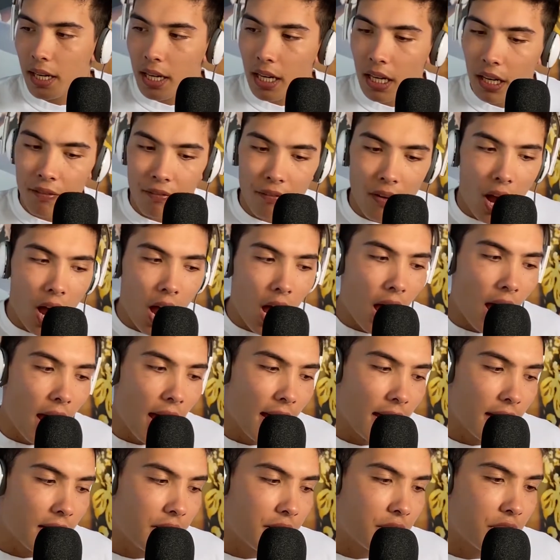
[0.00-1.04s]
if I
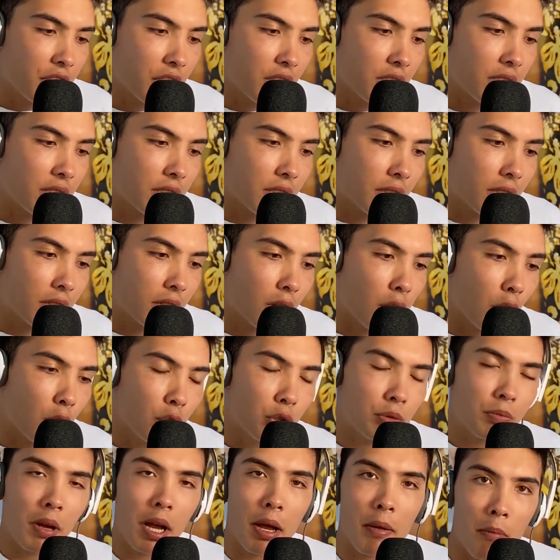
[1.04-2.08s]
had just
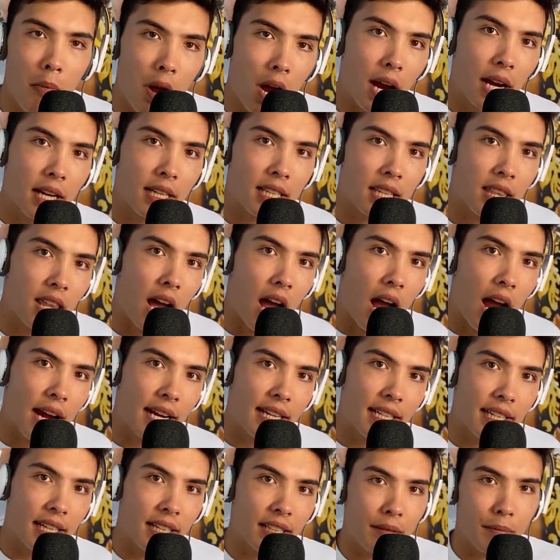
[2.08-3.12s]
closed my mind to the
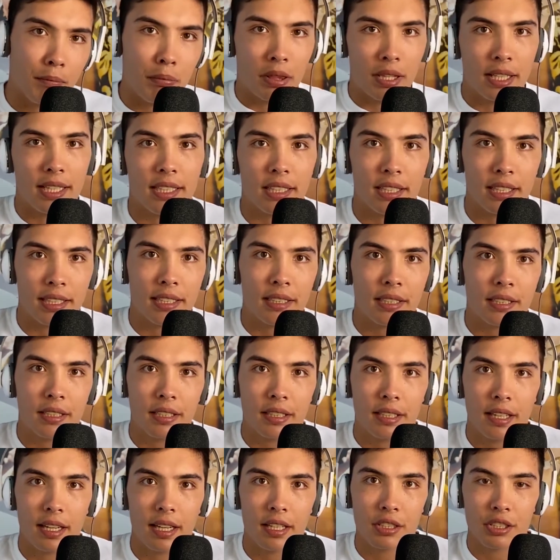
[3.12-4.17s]
idea completely
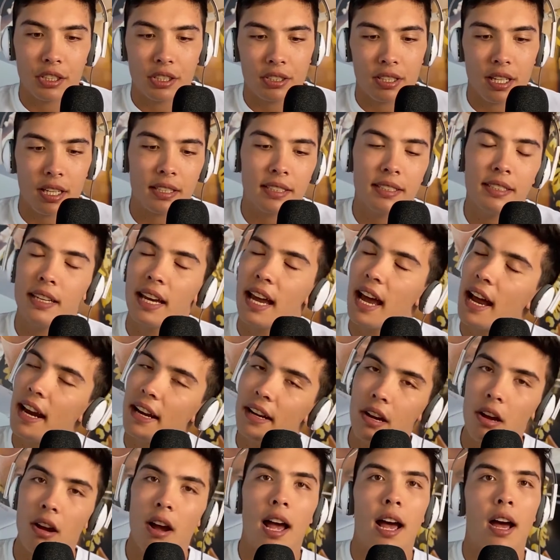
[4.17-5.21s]
and just said, yeah, I
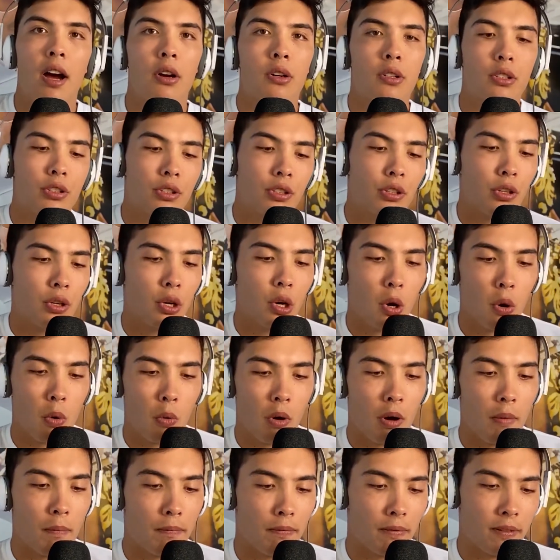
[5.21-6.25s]
know how
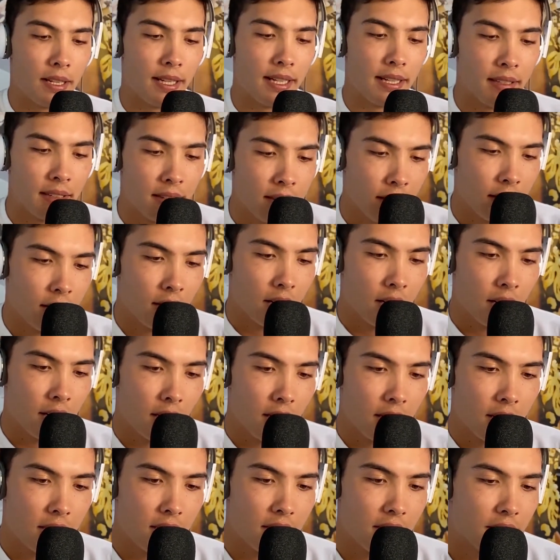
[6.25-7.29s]
to breathe,
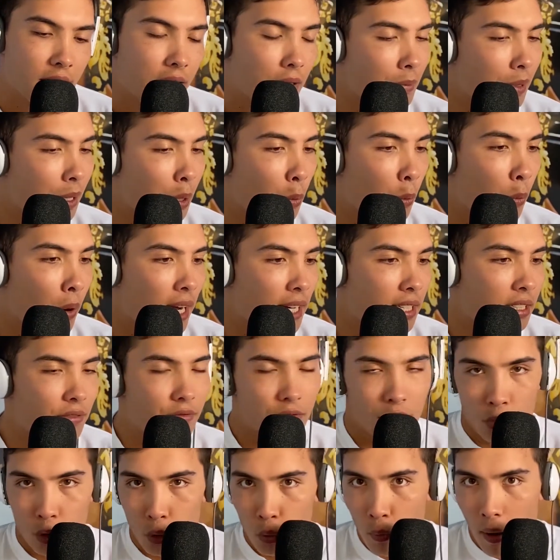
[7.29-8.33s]
this is going to be a waste
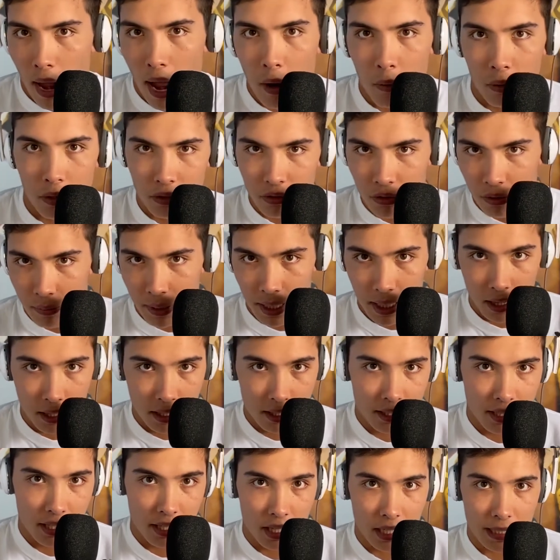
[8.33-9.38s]
of 2 hours for me to
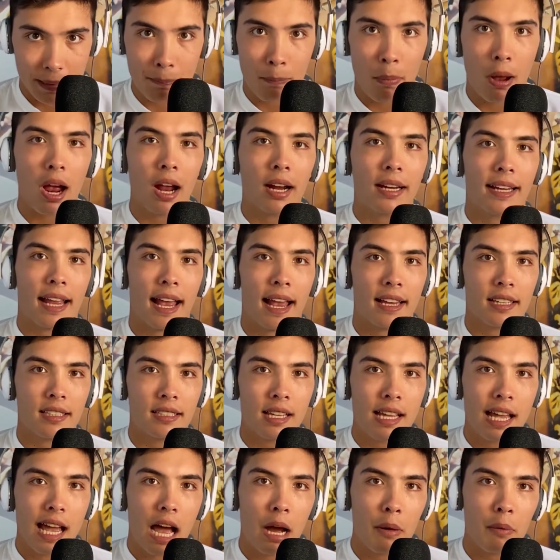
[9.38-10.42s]
listen to this podcast,
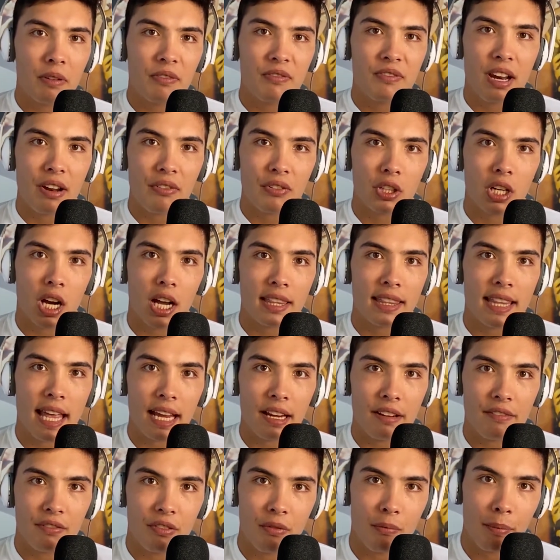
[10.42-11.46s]
I would have never got that
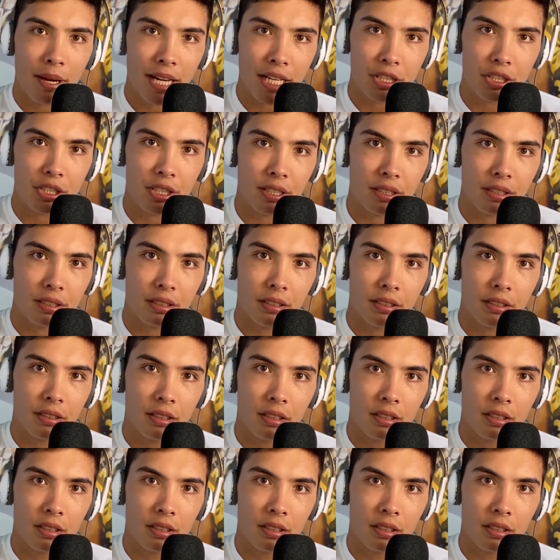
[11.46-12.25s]
information.